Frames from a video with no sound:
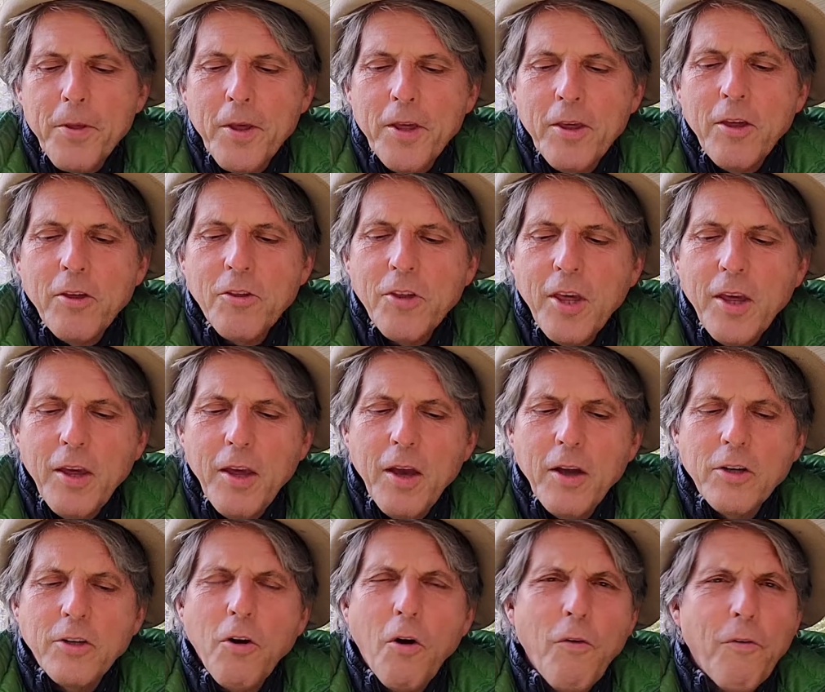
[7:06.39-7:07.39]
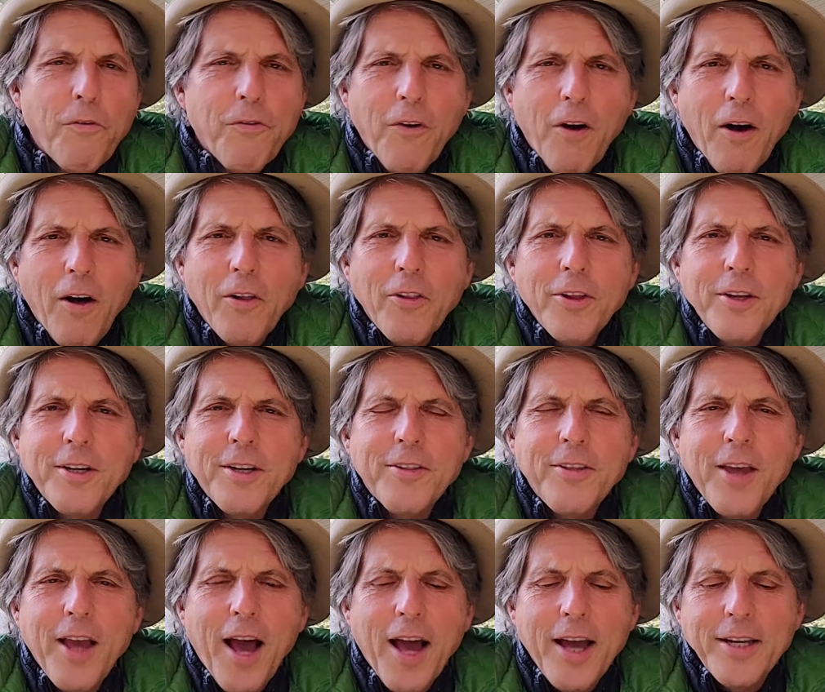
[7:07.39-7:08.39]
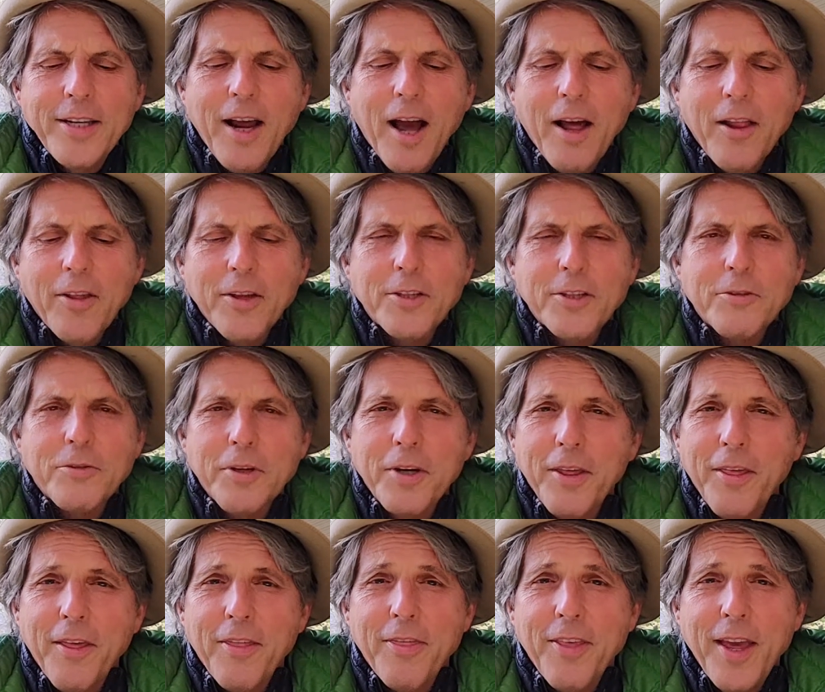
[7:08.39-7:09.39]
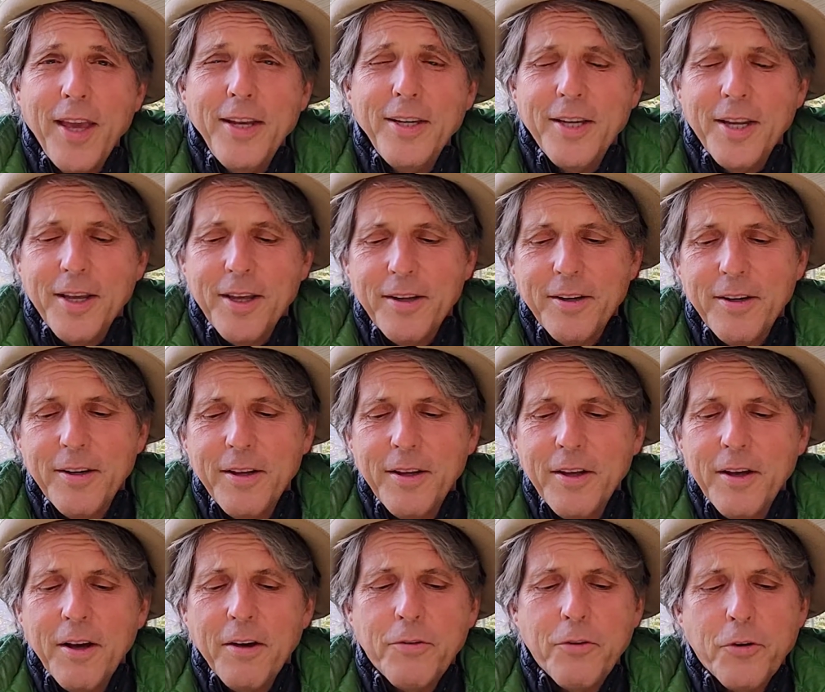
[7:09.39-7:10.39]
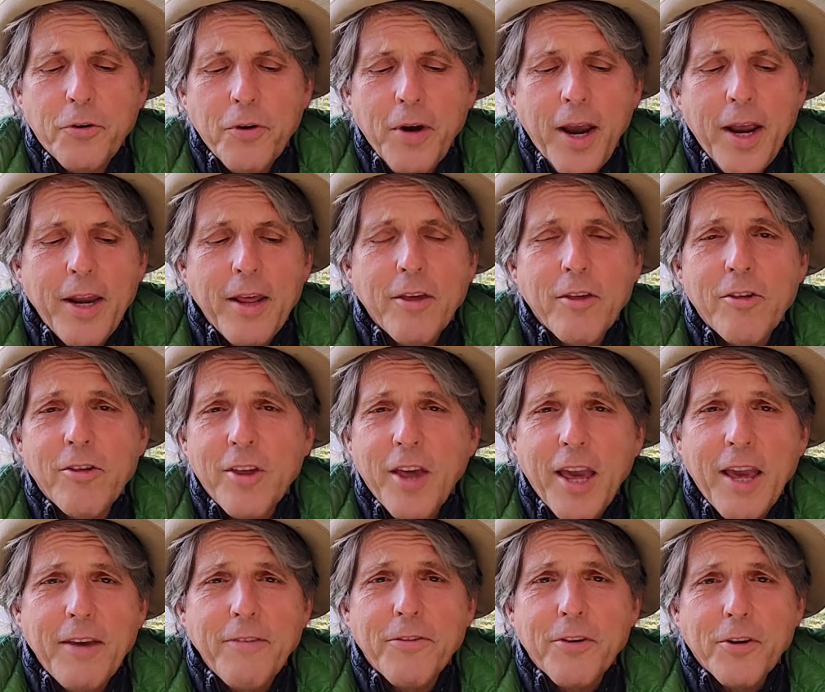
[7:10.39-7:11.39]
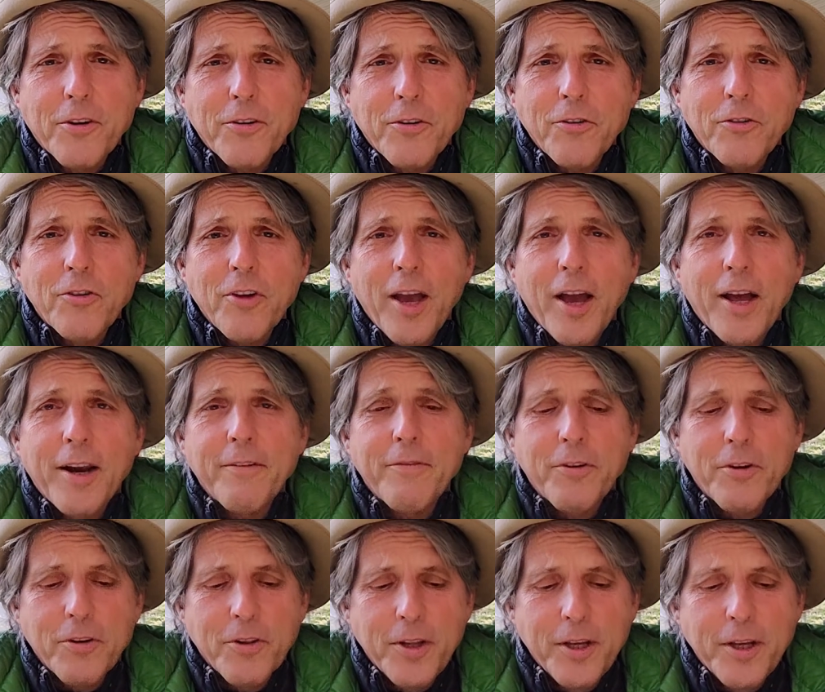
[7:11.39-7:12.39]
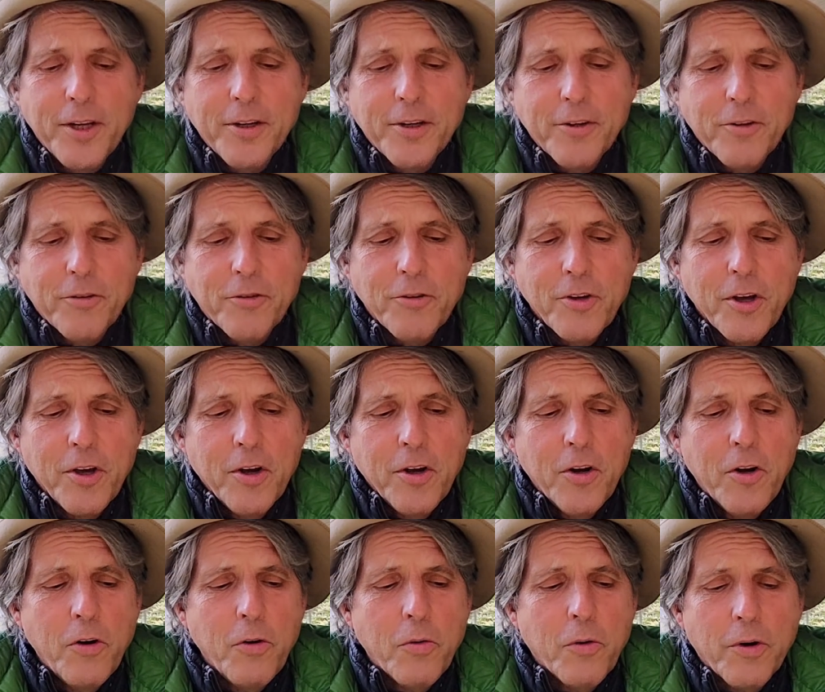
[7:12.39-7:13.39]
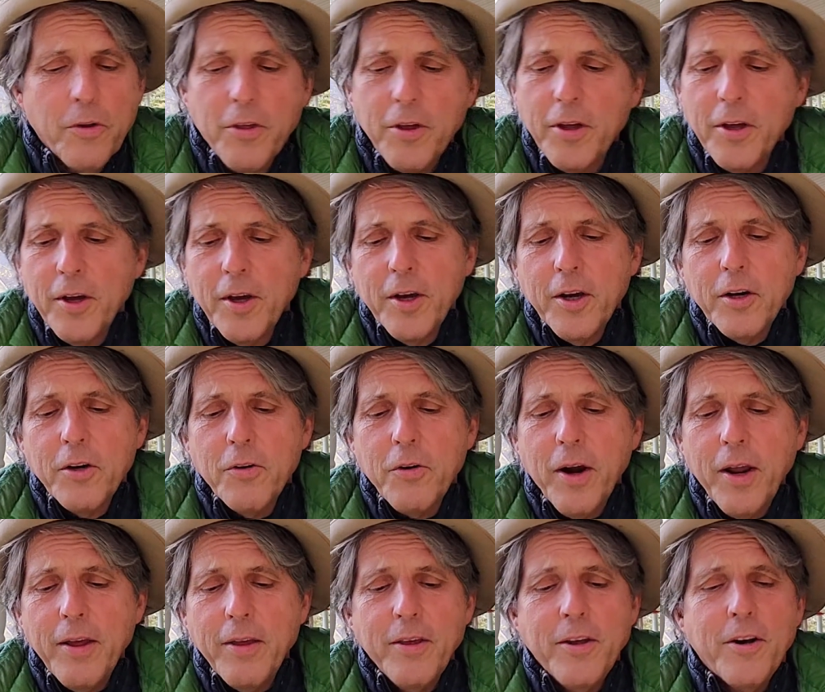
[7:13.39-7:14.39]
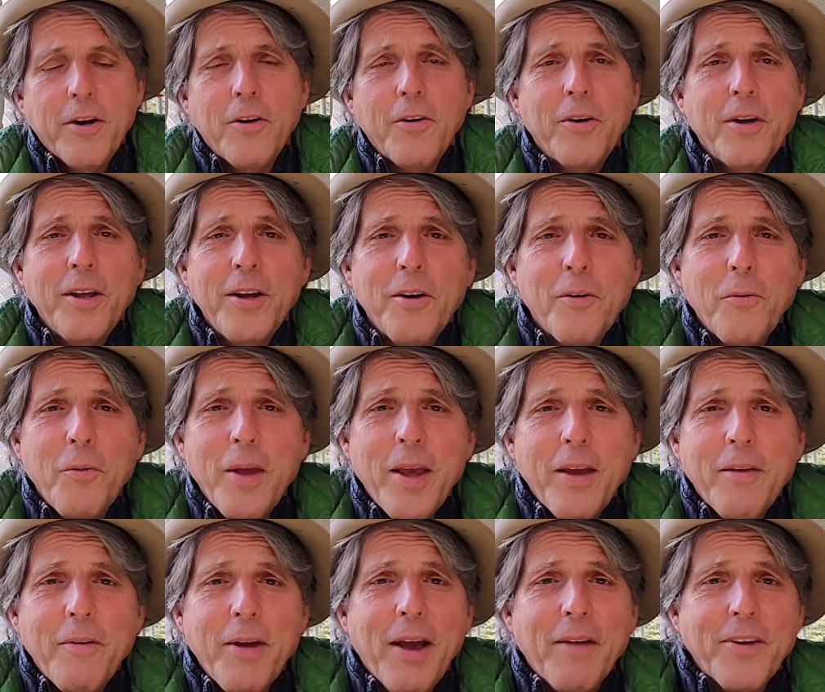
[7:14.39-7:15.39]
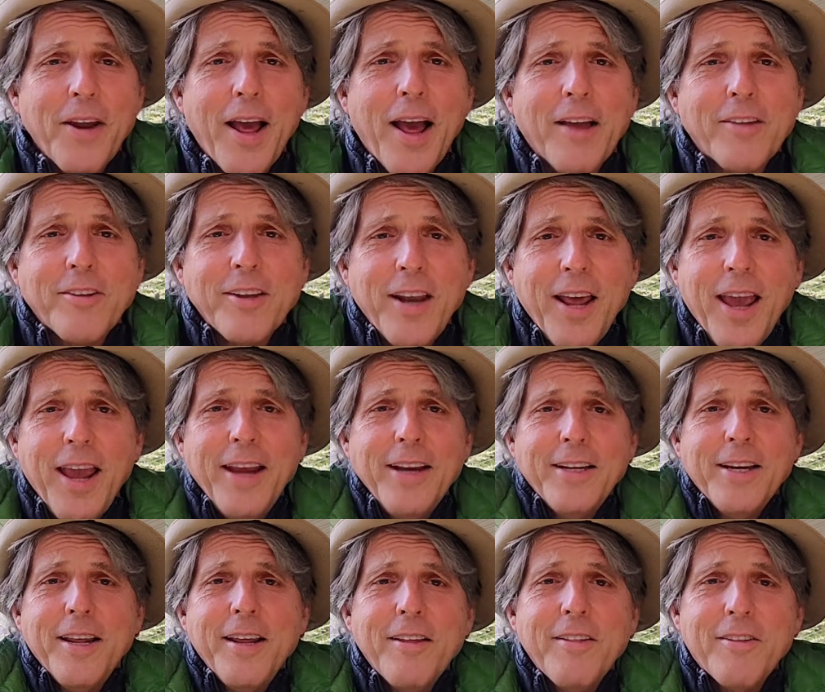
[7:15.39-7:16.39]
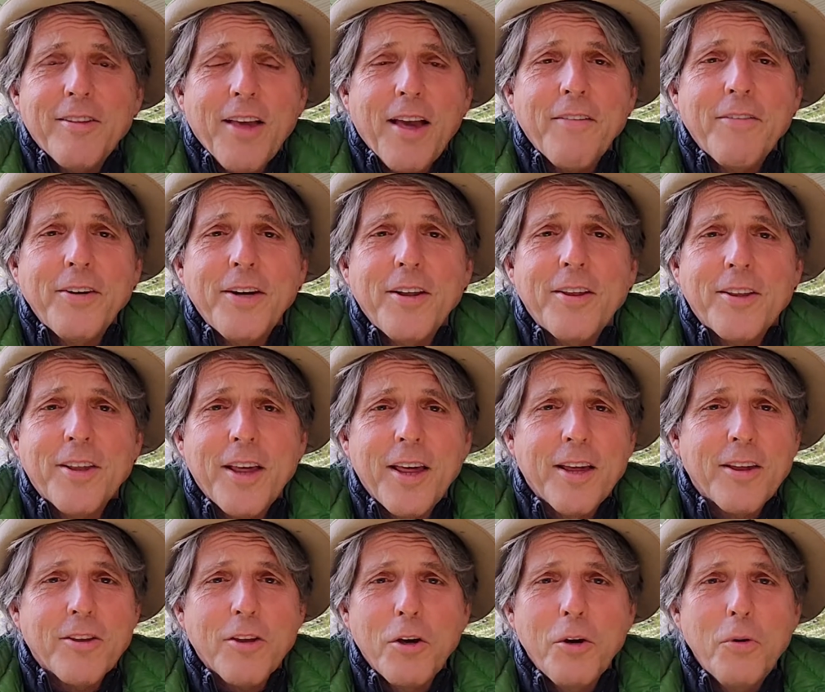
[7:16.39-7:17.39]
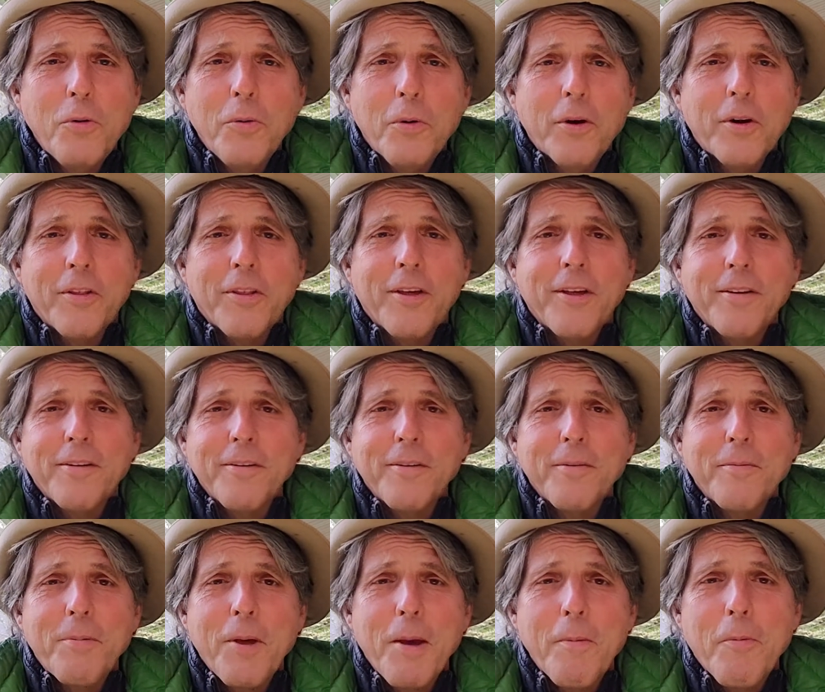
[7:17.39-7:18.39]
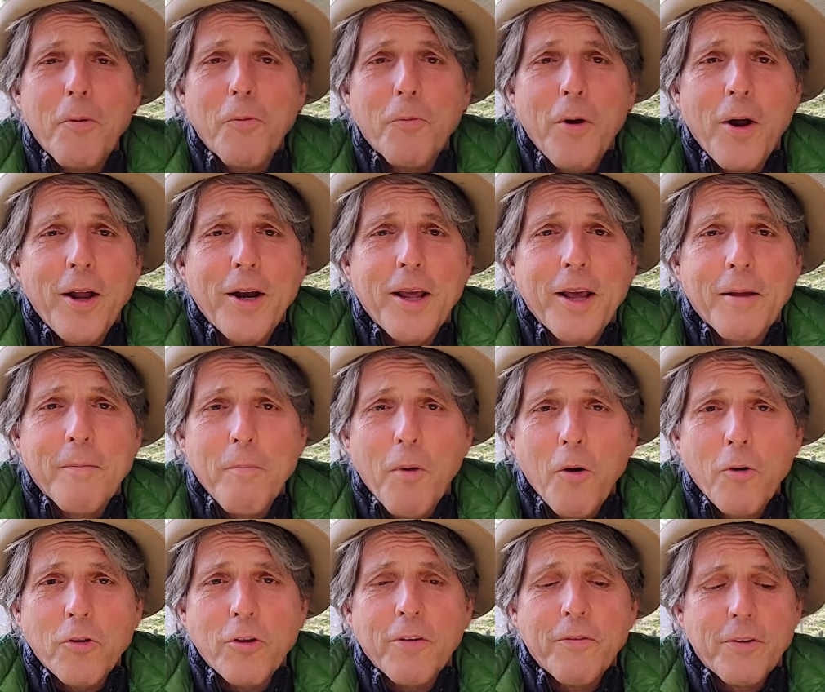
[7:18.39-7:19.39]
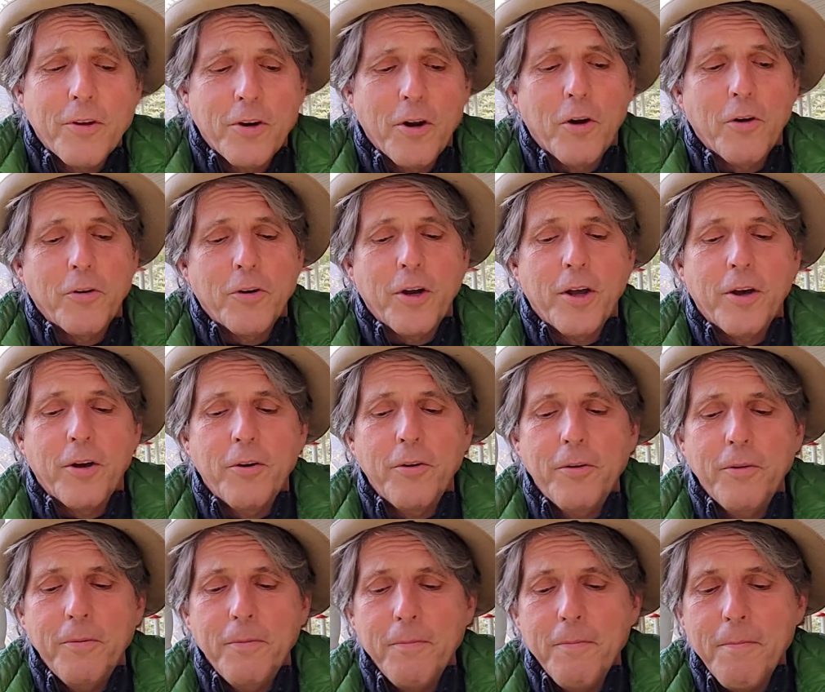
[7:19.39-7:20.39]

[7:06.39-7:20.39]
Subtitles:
You see, don't fall into the idolatry that they did of creating saviors out of your leaders who were the great, we have to ask, in 1876, who were the people running? Most of you don't know.